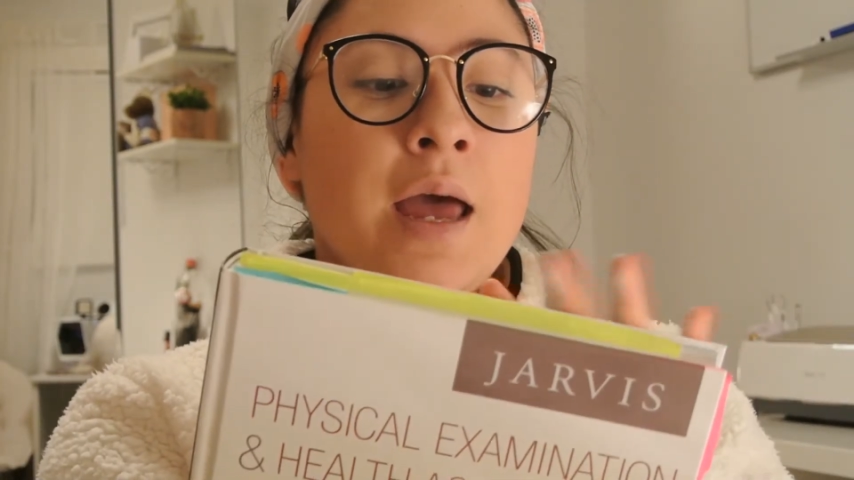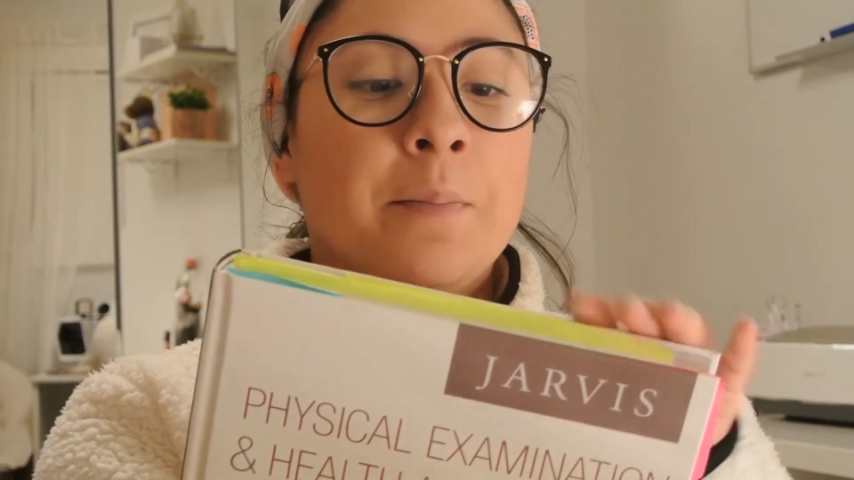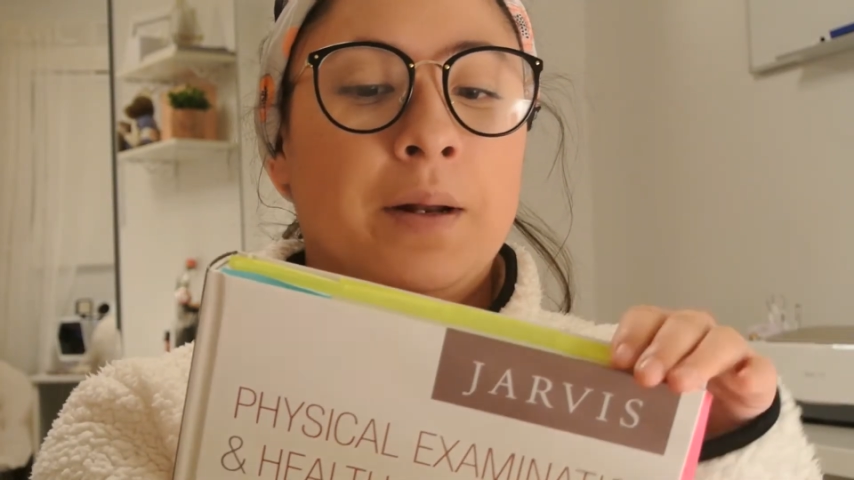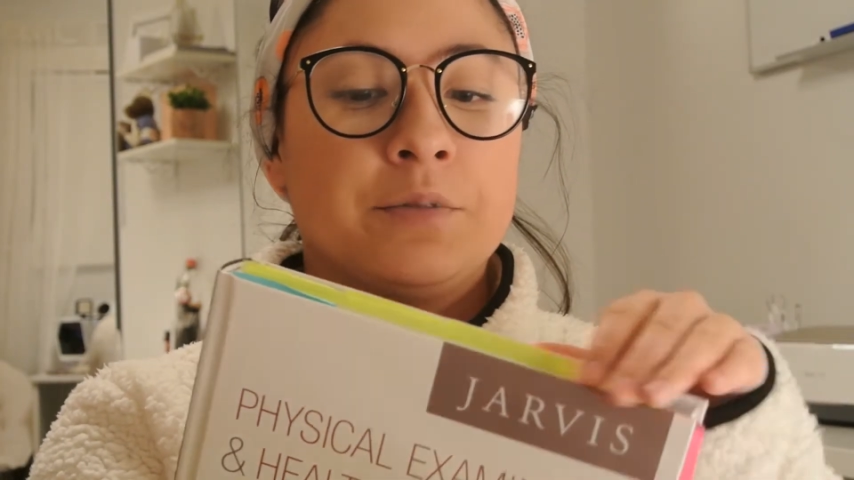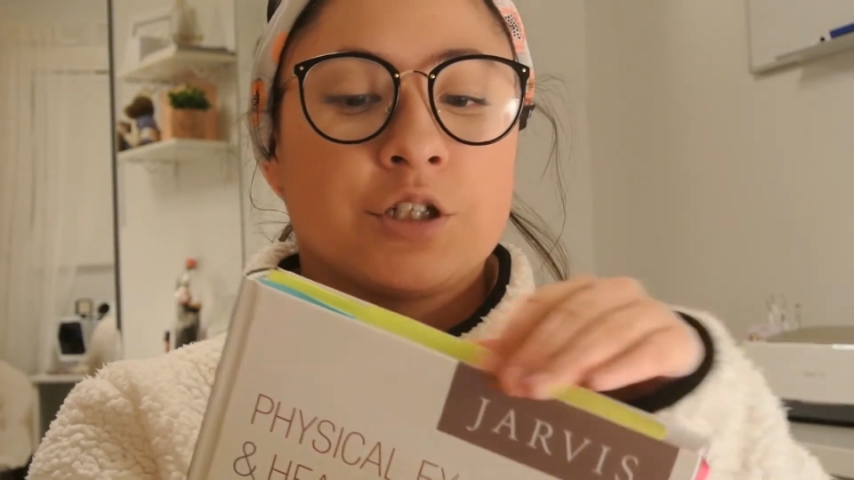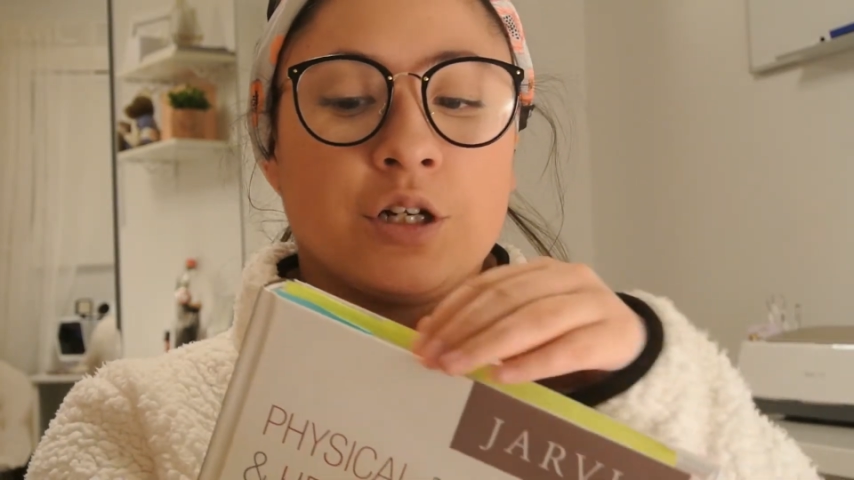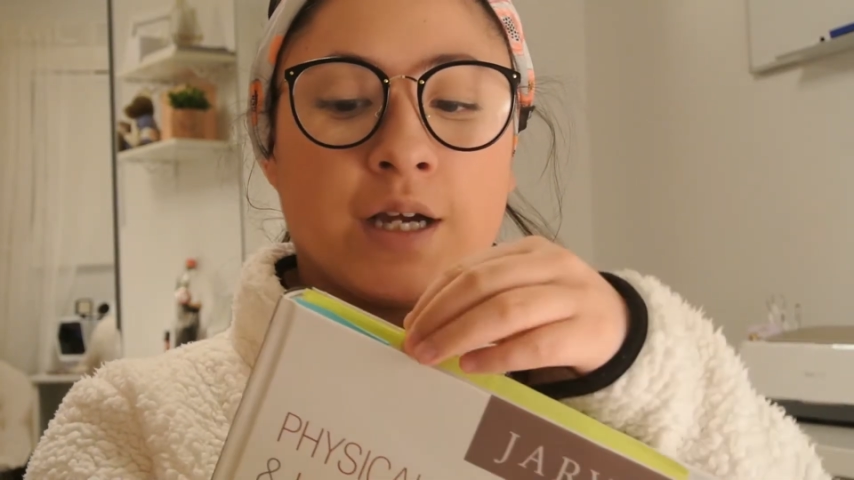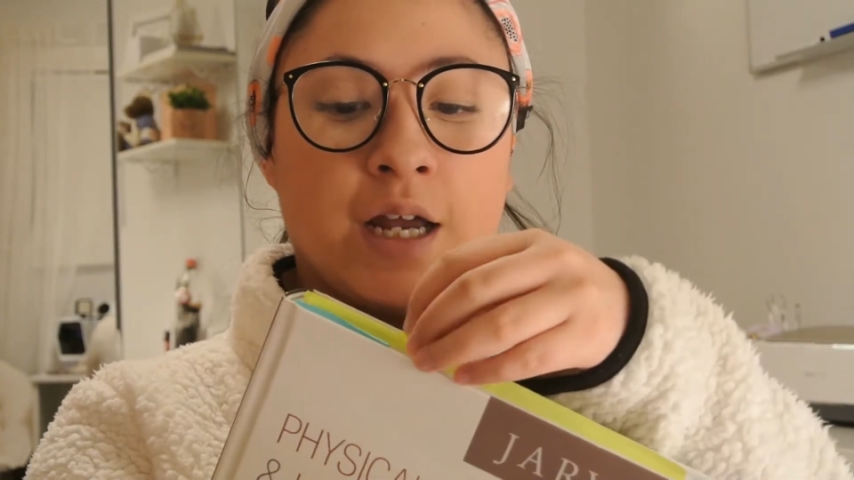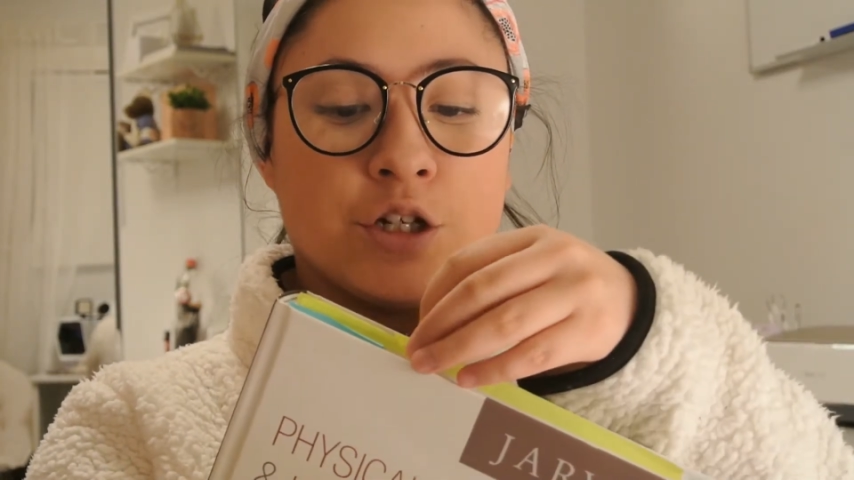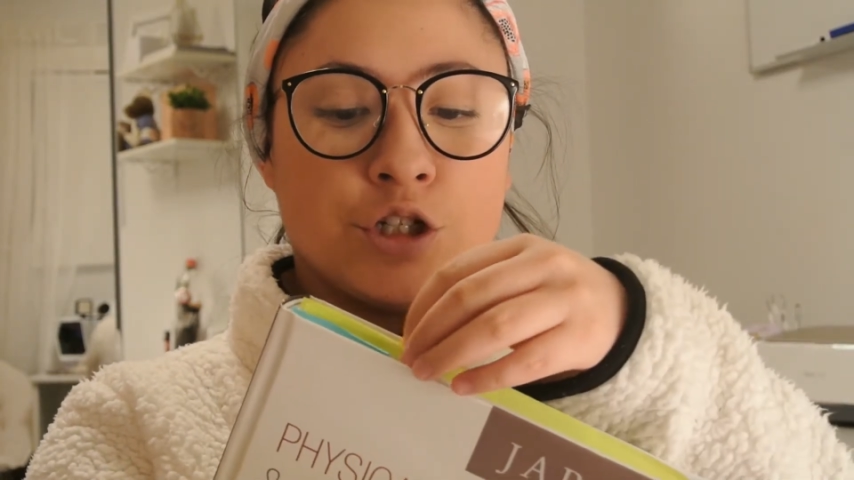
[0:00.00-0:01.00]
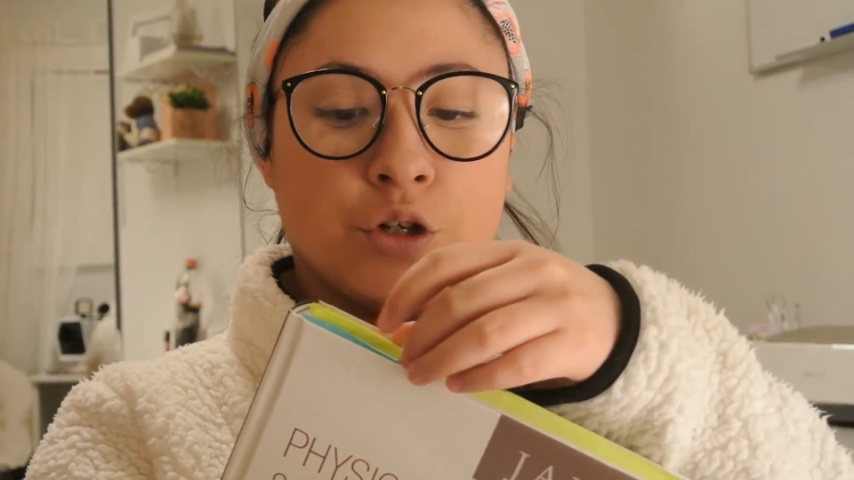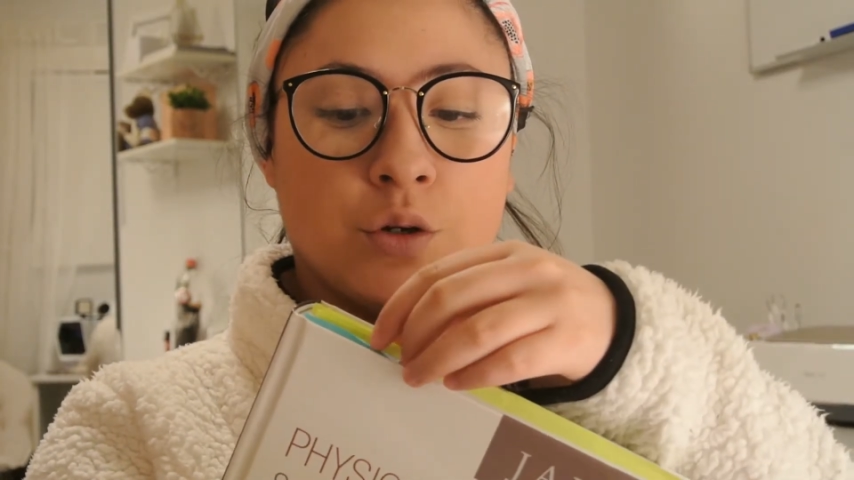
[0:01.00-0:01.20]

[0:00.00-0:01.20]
but I'm just going to kind of show